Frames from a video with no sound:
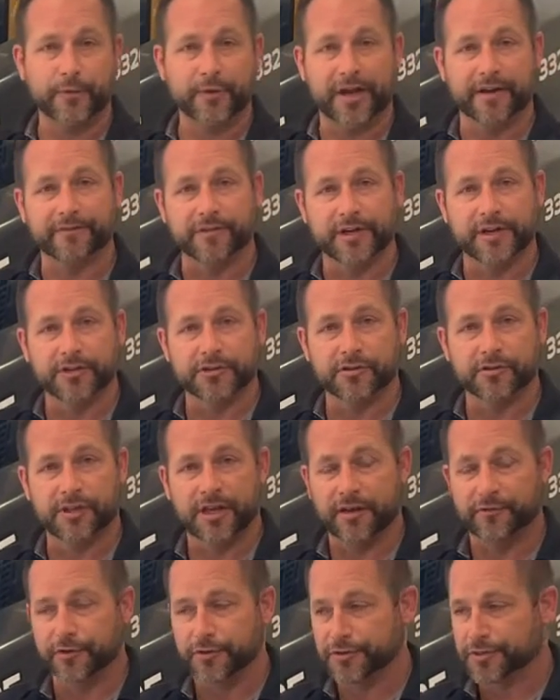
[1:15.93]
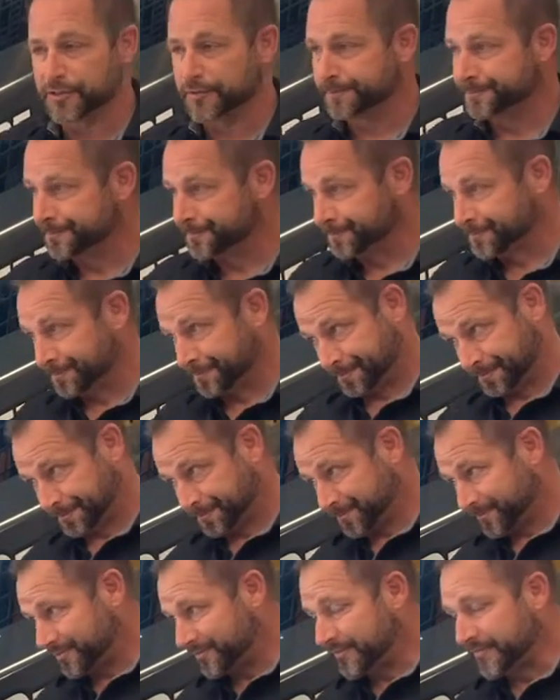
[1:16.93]
We have laser levels
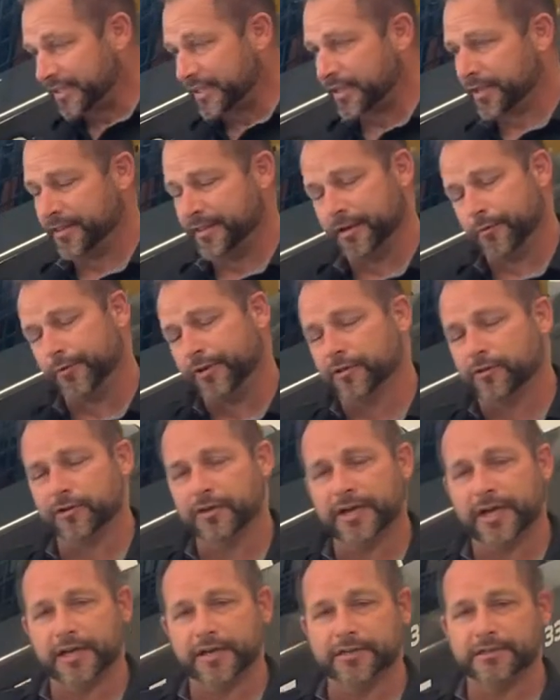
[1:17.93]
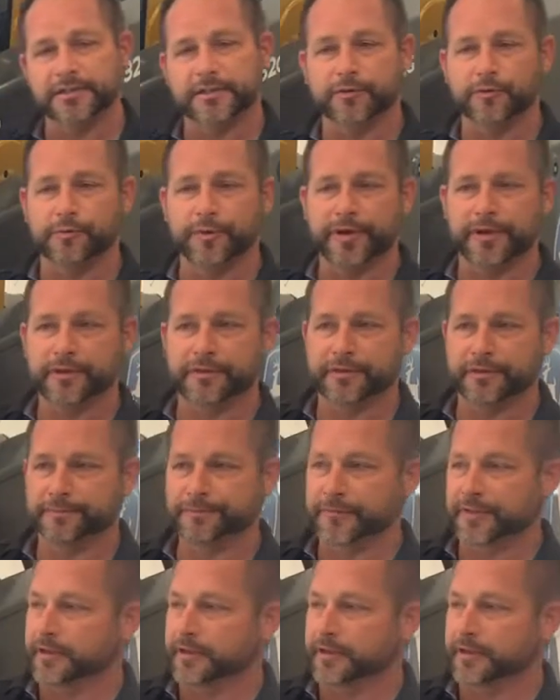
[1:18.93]
that we learn how to deal with.